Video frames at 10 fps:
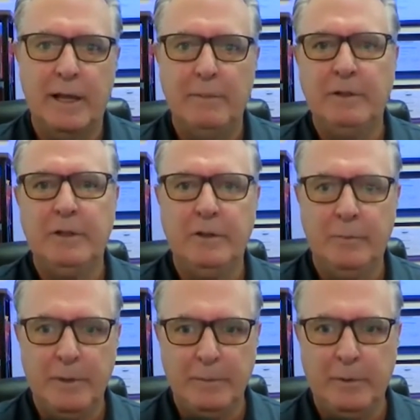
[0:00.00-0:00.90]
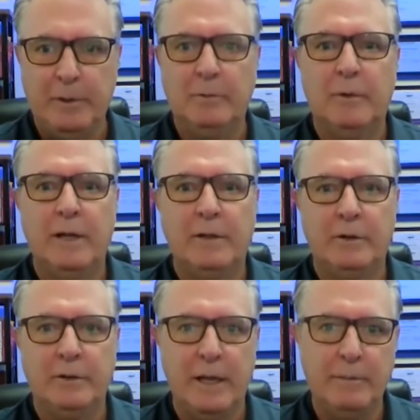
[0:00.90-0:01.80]
damaging your people, right?
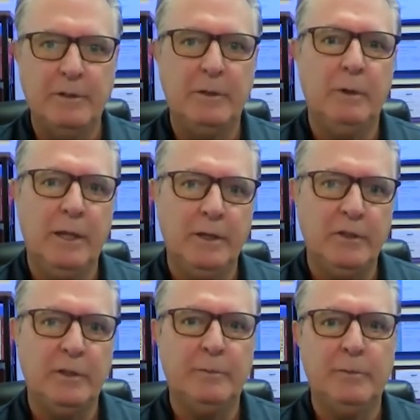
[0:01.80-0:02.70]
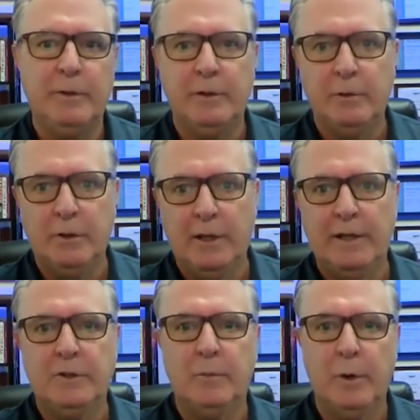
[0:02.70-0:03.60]
You're damaging relationships with the new
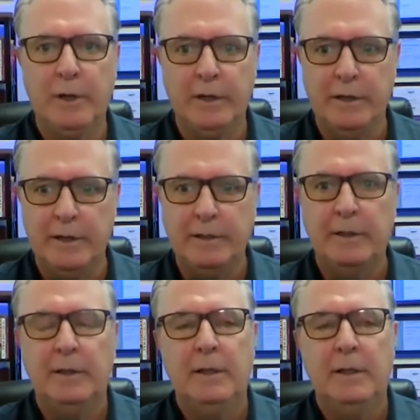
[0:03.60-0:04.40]
clients you're bringing on.